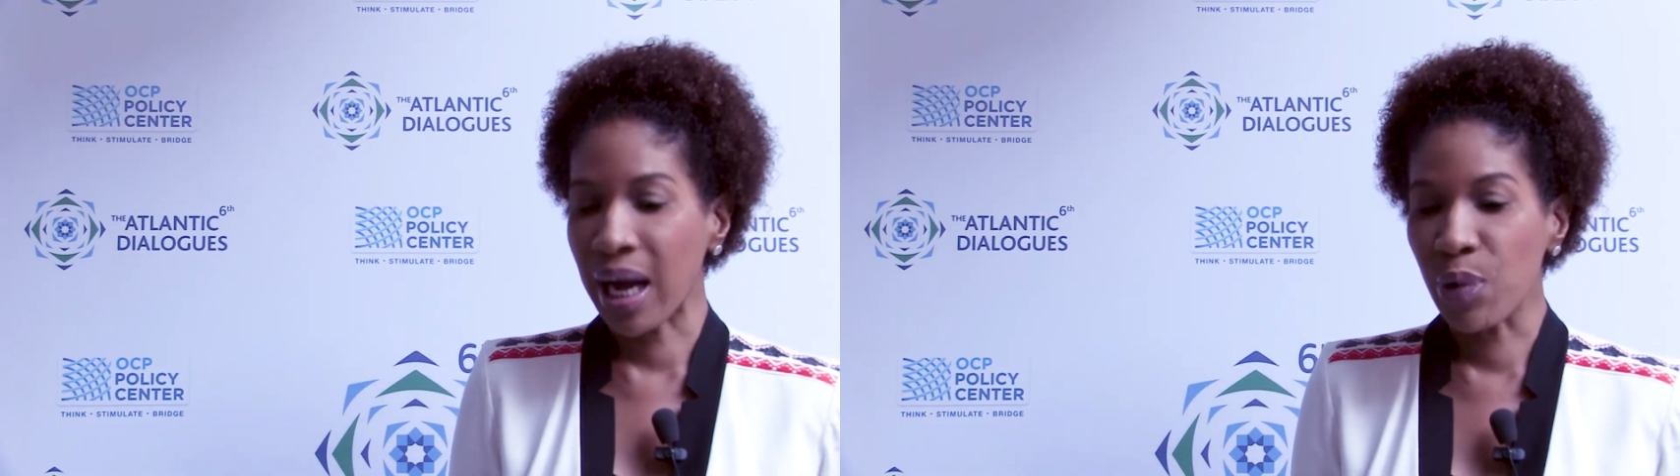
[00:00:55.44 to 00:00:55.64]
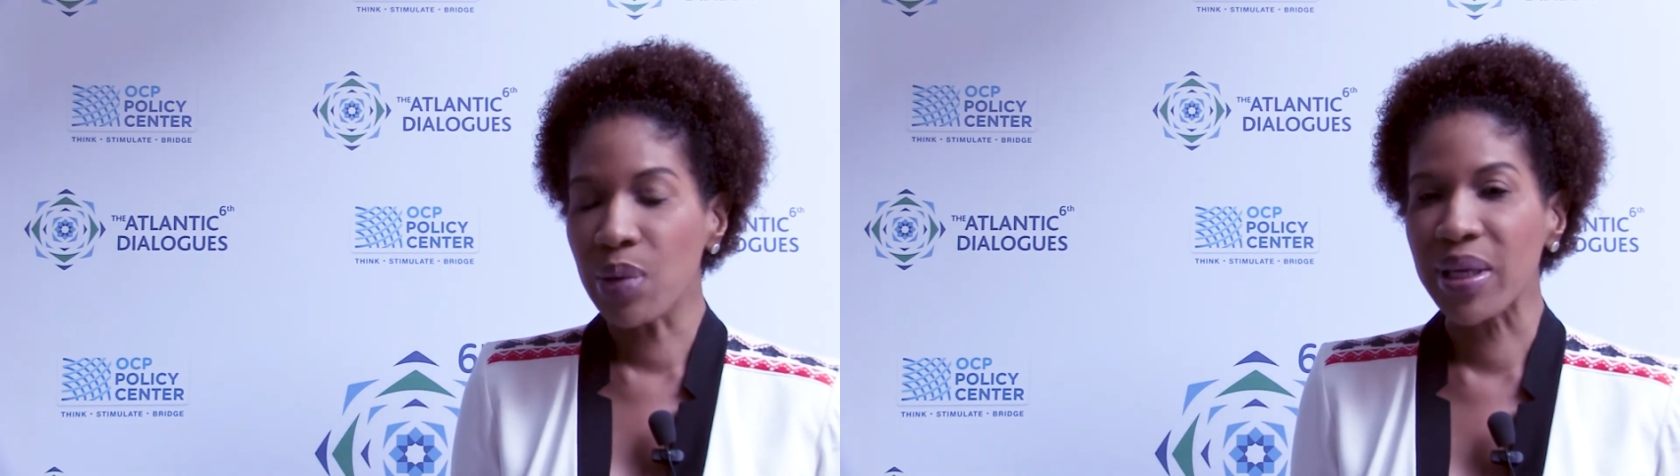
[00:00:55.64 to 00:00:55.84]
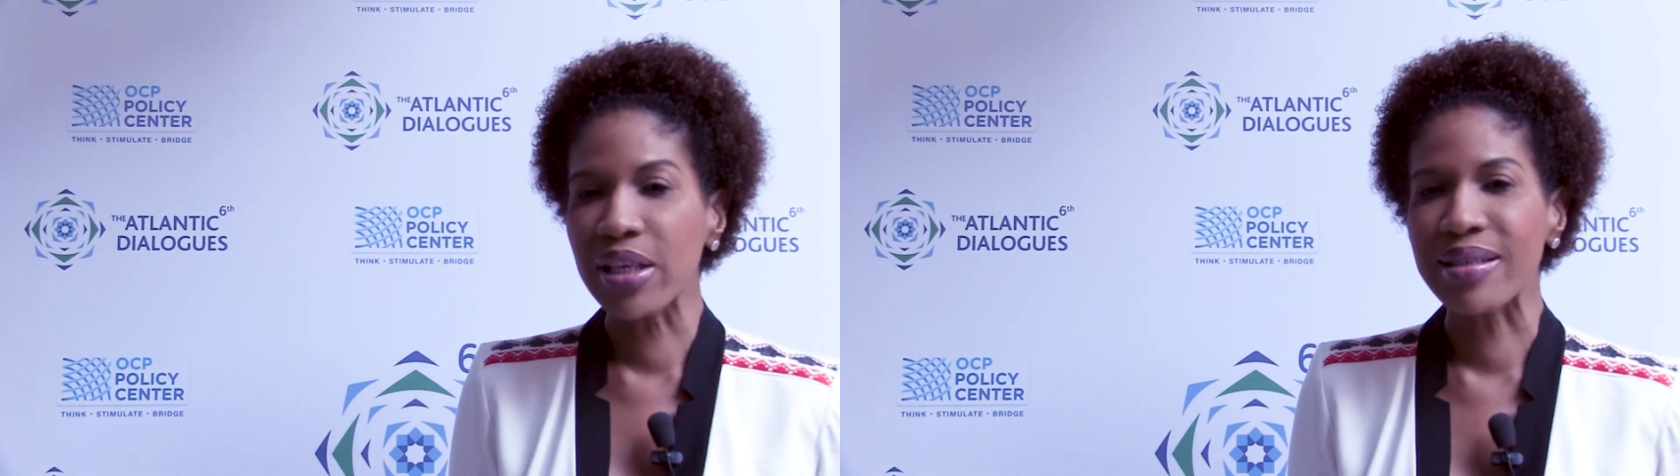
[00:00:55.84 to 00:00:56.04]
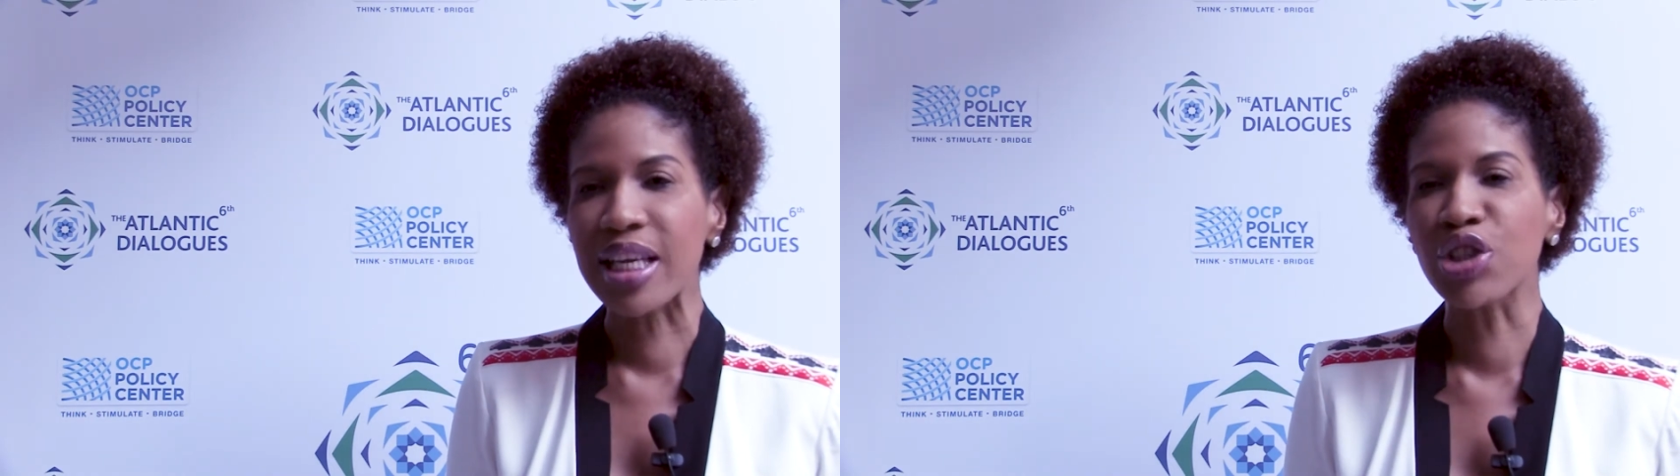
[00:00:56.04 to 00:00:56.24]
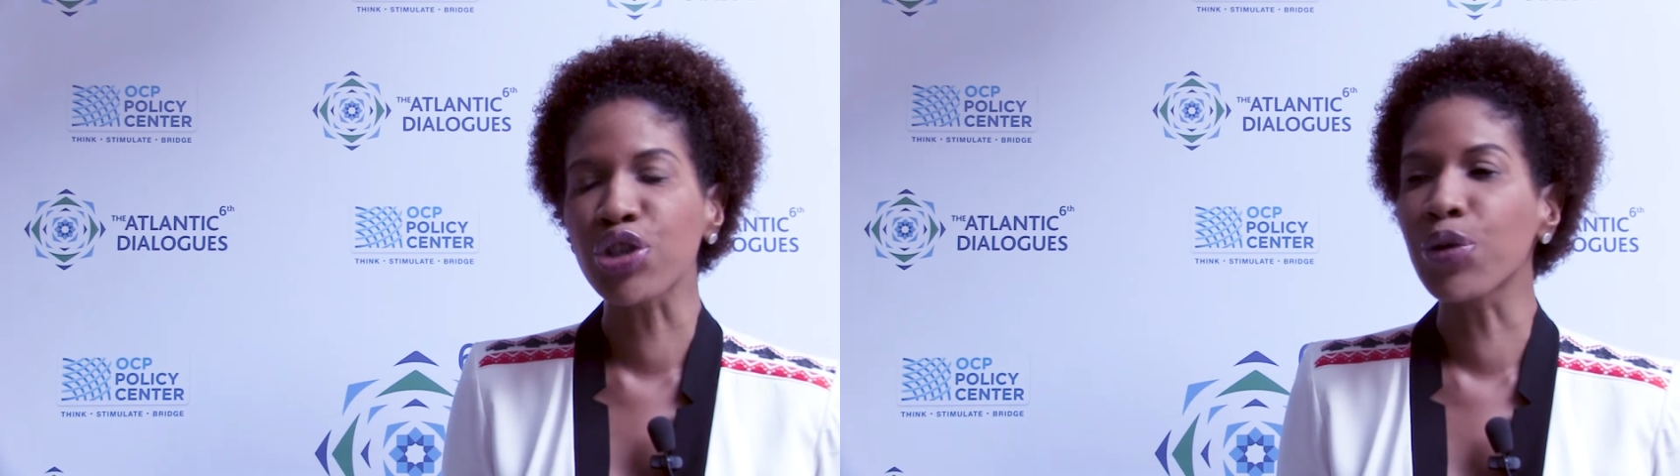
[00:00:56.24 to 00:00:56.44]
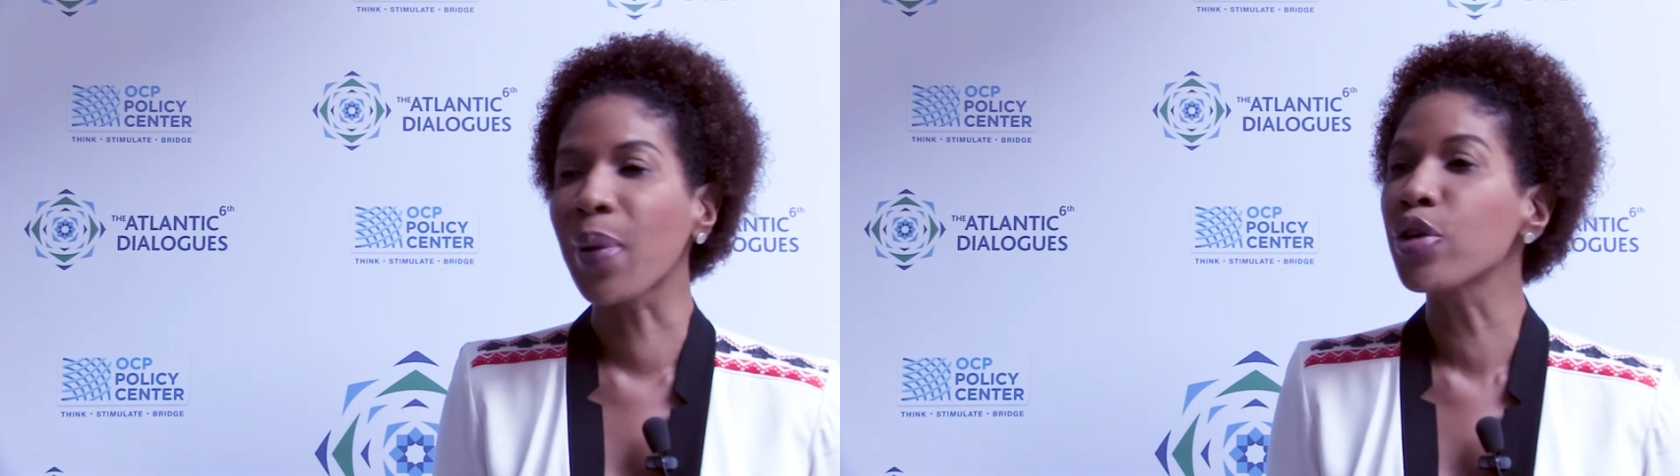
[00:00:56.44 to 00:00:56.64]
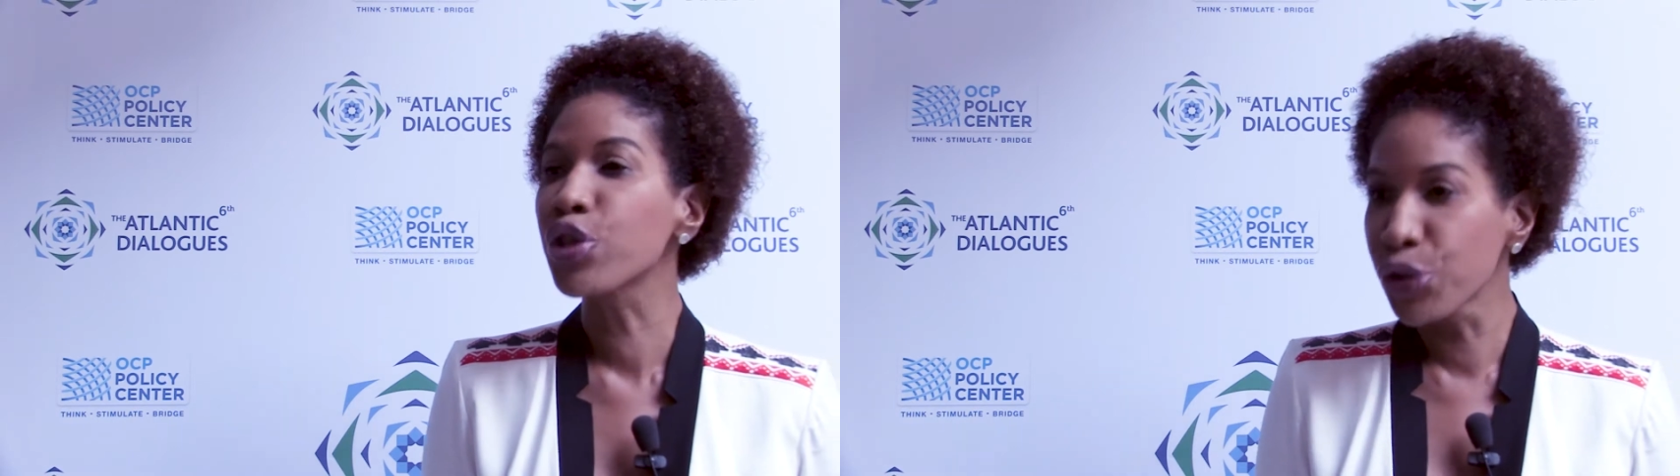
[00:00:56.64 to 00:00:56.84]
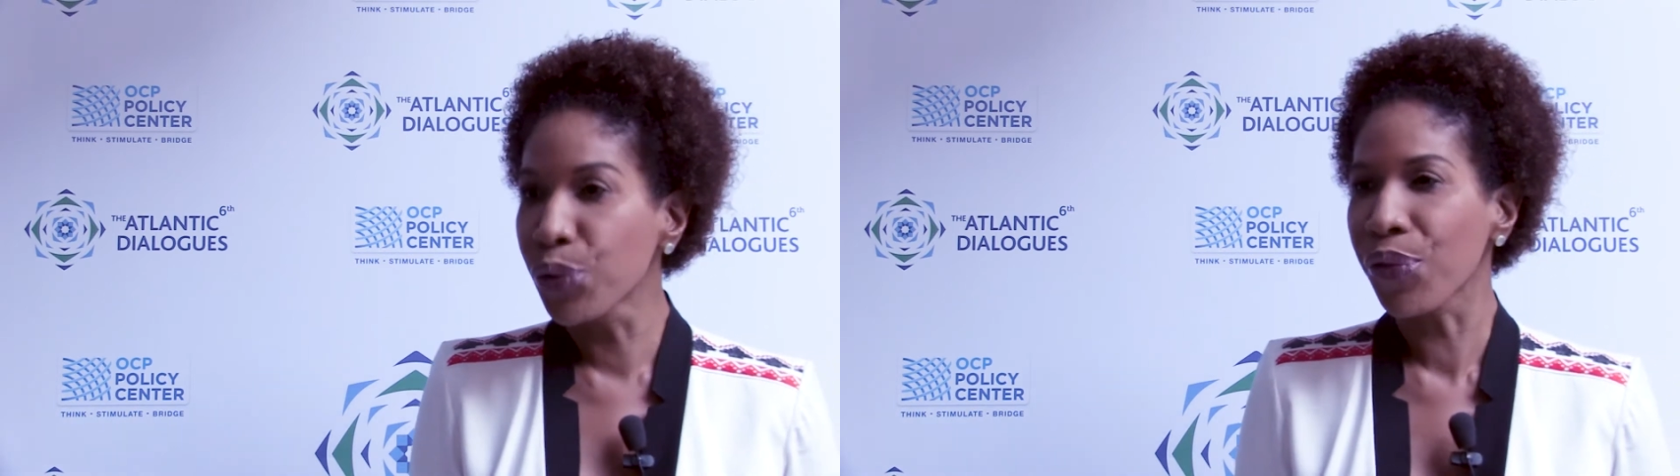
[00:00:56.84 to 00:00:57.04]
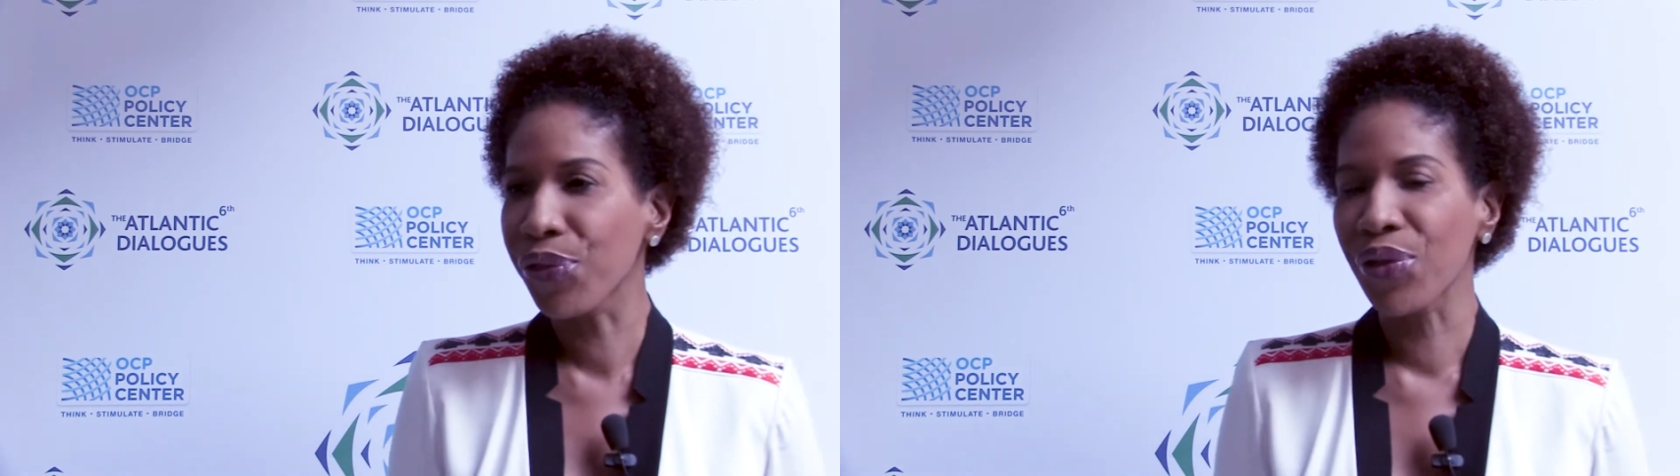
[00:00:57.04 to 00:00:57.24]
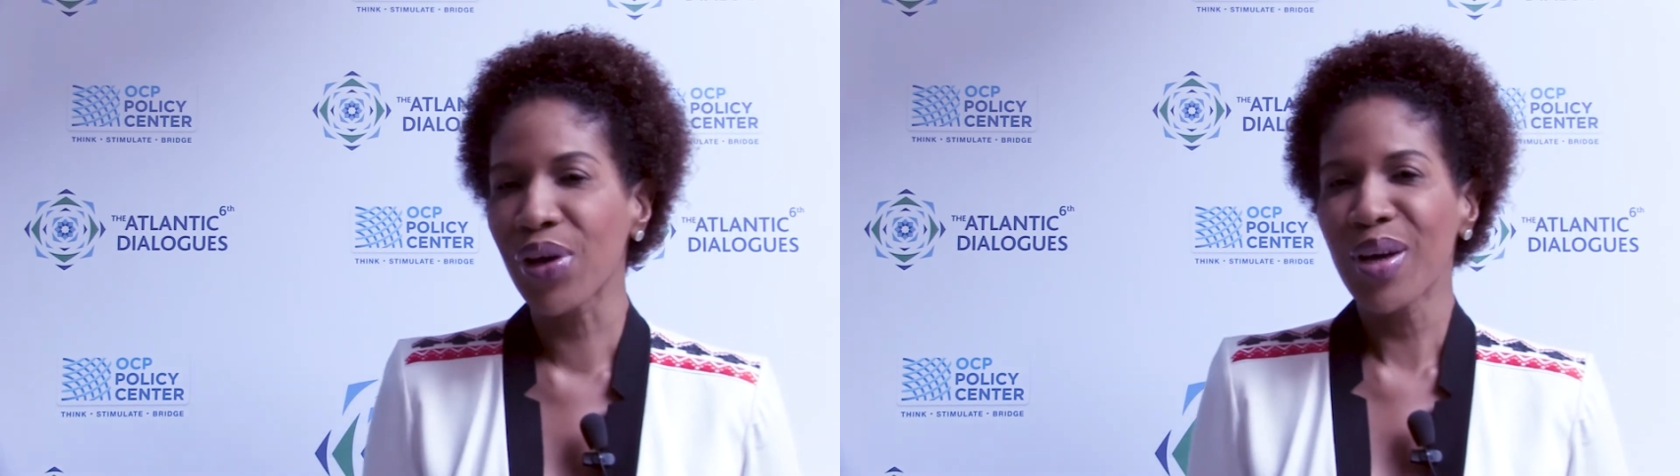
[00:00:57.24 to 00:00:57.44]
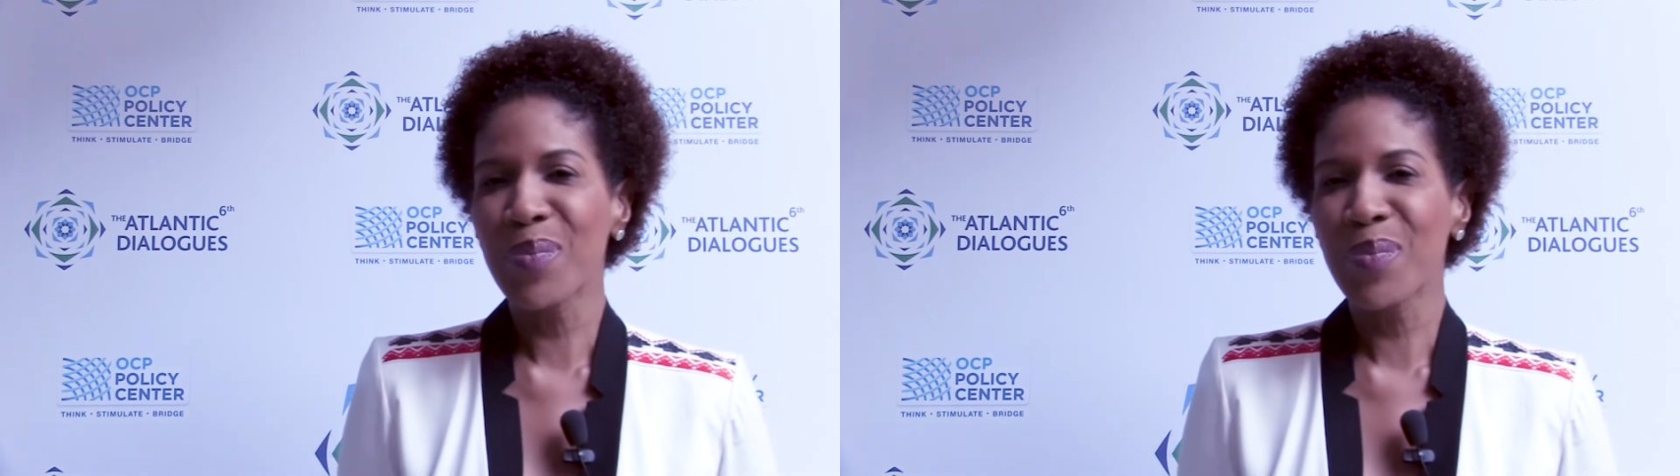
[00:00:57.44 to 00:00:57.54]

will be in a session about youth,